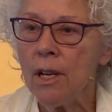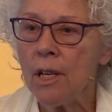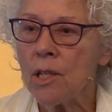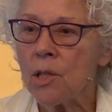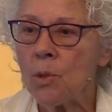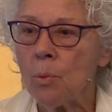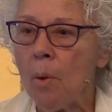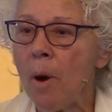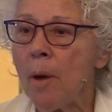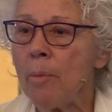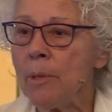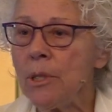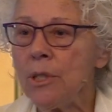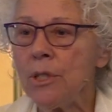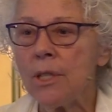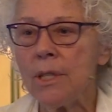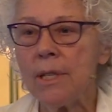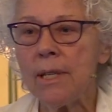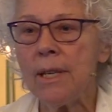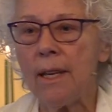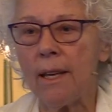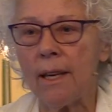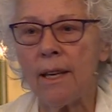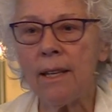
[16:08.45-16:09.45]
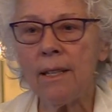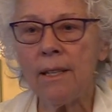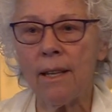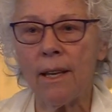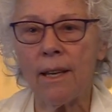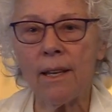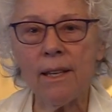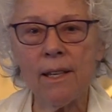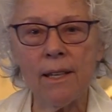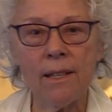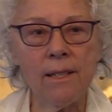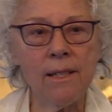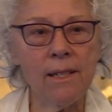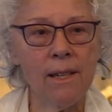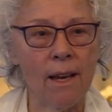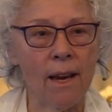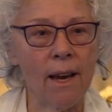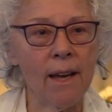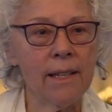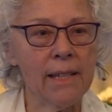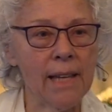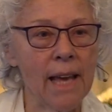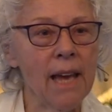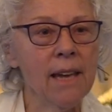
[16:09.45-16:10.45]
Swamiji, in, in
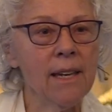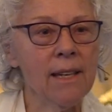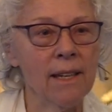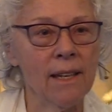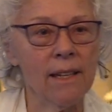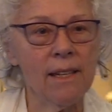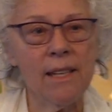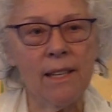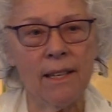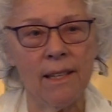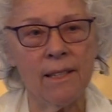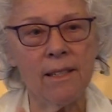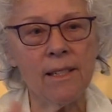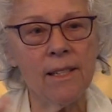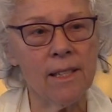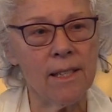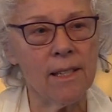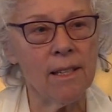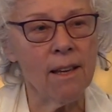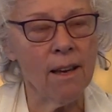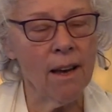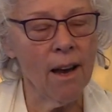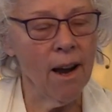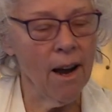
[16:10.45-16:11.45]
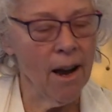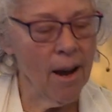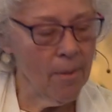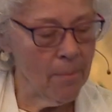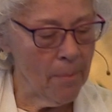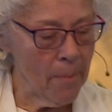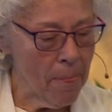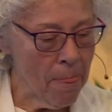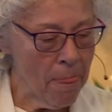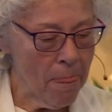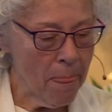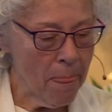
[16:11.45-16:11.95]
again in his um,